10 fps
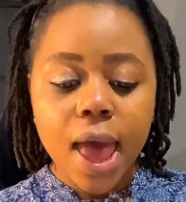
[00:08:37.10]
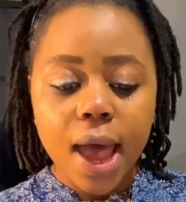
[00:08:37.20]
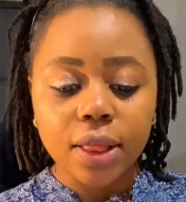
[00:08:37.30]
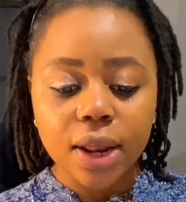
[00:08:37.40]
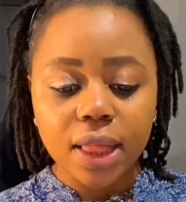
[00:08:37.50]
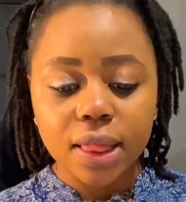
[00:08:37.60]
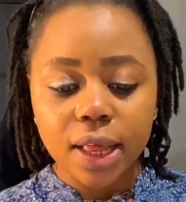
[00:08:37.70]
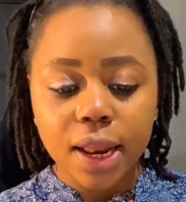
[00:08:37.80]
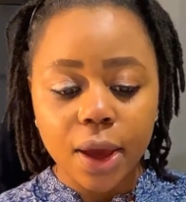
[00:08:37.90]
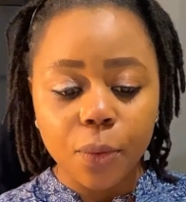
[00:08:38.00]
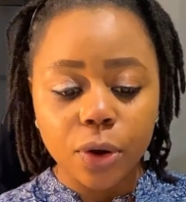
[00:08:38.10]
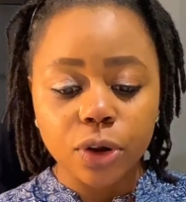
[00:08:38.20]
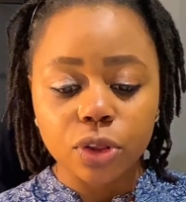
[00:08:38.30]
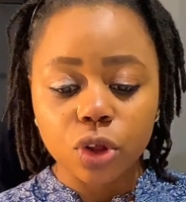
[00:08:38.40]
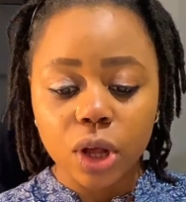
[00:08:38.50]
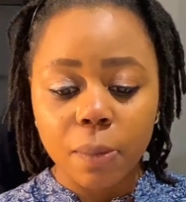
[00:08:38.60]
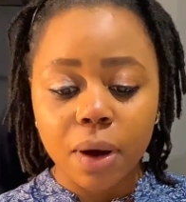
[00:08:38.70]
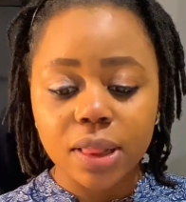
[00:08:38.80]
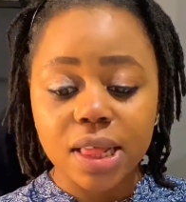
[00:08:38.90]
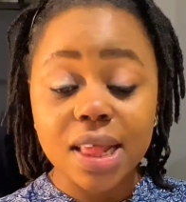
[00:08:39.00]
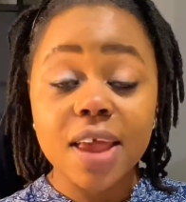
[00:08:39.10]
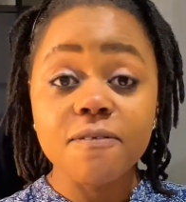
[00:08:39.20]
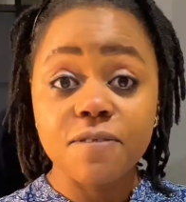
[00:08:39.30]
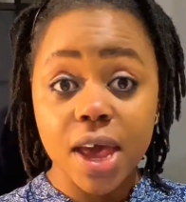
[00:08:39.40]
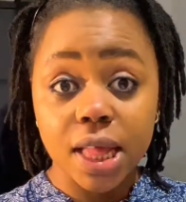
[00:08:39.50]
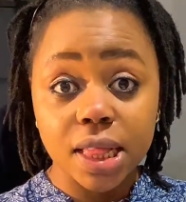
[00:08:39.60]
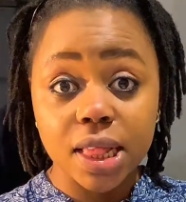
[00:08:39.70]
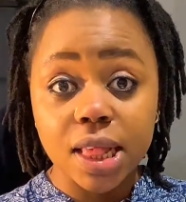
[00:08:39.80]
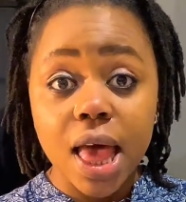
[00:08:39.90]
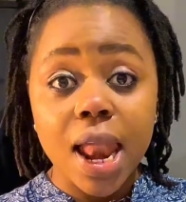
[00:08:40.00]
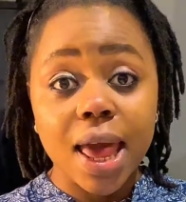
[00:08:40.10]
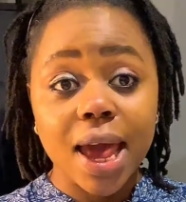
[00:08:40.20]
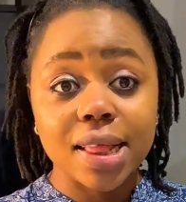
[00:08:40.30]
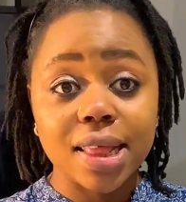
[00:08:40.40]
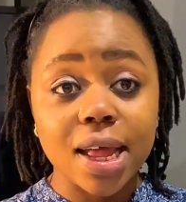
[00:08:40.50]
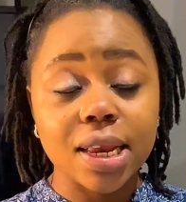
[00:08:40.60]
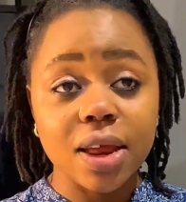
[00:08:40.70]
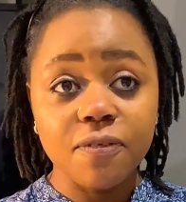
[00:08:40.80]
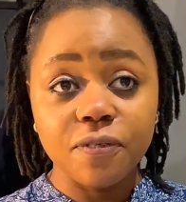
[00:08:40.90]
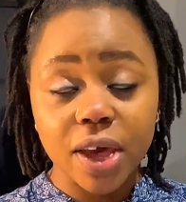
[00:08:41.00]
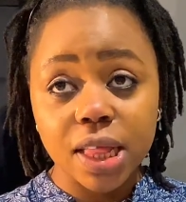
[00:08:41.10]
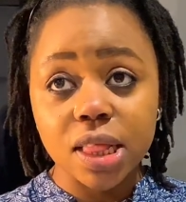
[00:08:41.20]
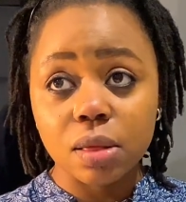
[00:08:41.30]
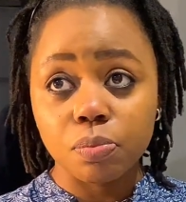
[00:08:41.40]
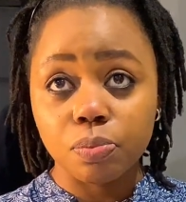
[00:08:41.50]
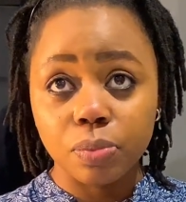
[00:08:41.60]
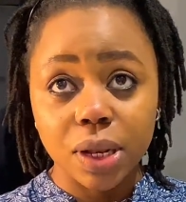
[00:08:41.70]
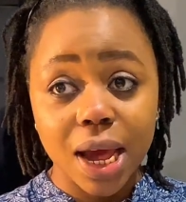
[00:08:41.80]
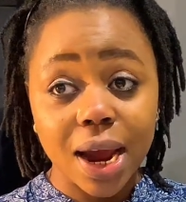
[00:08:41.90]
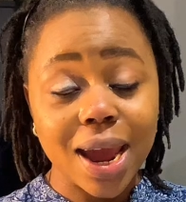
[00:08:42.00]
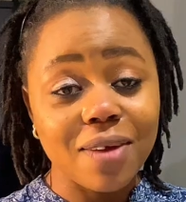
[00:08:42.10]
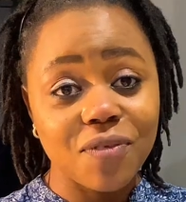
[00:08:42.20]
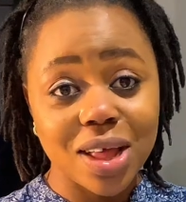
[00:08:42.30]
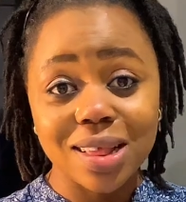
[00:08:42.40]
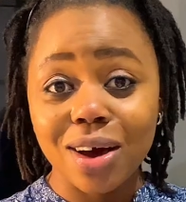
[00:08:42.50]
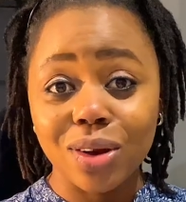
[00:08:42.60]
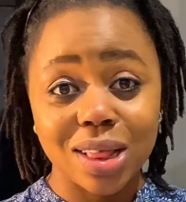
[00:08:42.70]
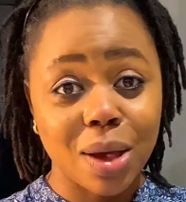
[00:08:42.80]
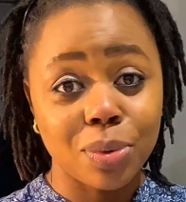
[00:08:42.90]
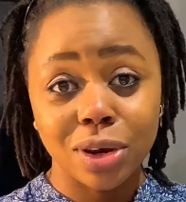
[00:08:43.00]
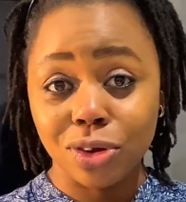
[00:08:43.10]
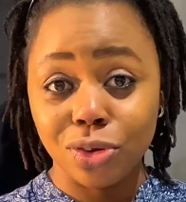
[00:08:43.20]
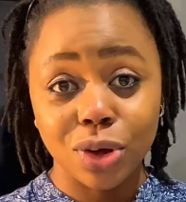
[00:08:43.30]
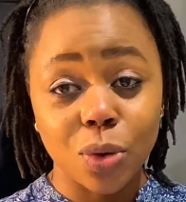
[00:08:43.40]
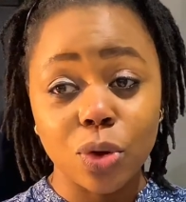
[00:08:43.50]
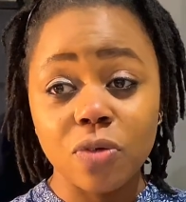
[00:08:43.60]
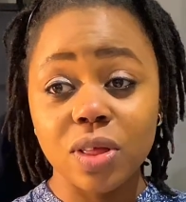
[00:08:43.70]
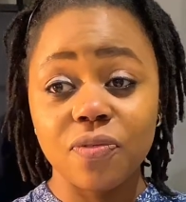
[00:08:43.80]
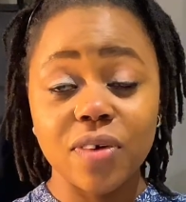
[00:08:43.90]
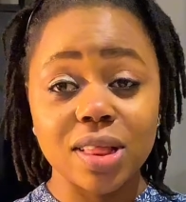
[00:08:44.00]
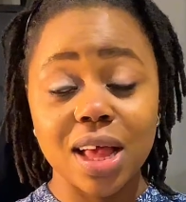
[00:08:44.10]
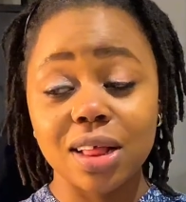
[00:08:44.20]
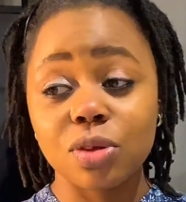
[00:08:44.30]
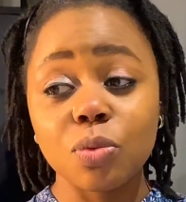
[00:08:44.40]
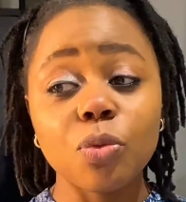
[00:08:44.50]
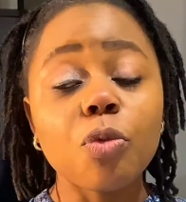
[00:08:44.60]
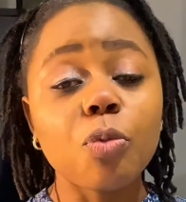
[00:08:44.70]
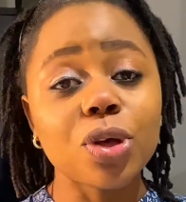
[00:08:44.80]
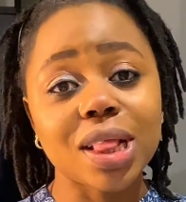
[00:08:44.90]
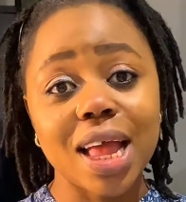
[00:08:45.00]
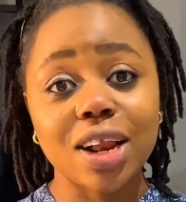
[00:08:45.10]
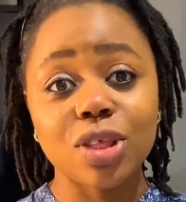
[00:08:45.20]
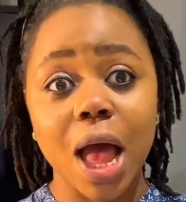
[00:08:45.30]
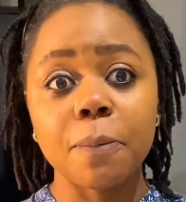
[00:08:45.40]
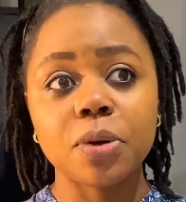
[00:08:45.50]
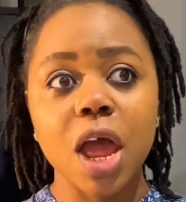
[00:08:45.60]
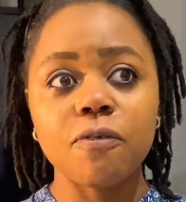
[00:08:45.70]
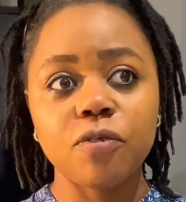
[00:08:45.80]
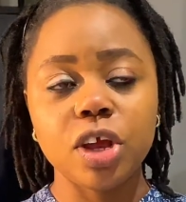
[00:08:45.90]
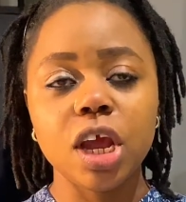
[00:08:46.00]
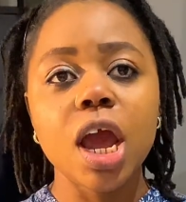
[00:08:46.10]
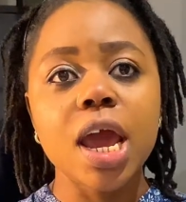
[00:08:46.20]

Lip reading: Another thing I want to talk about is events. Like I said, events are always happening in the UK. One of the events that is most likely to happen every